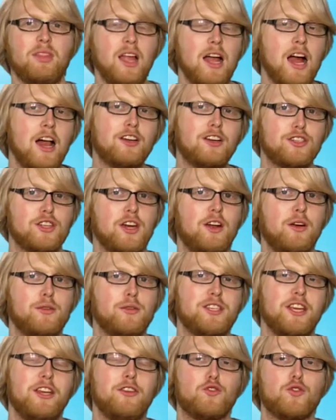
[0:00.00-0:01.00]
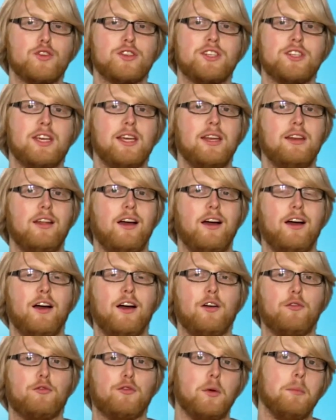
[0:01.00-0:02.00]
I just thought it was interesting
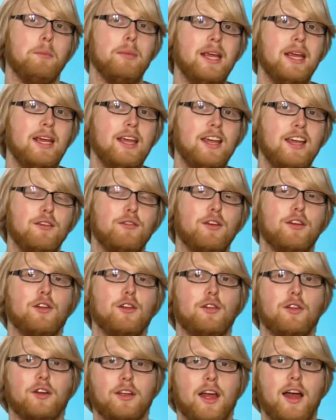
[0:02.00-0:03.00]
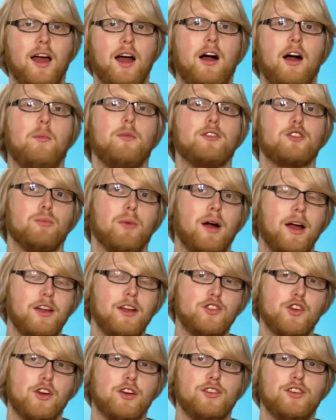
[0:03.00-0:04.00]
for me even to look at how much am I
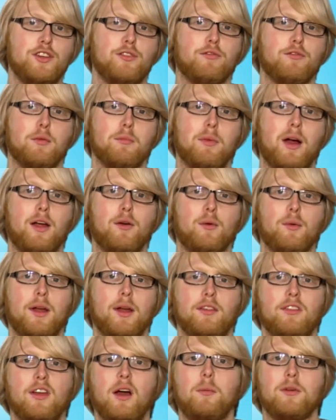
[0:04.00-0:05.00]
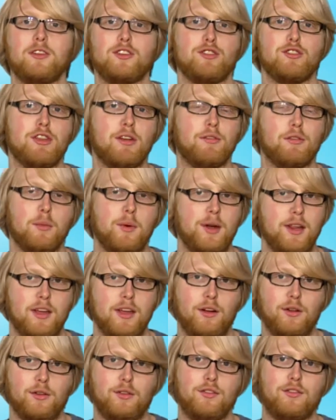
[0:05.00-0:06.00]
charging for my rates, how much is everybody
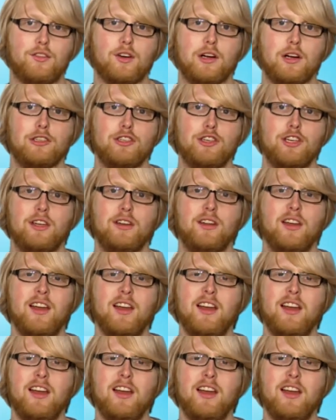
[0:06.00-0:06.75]
else charging,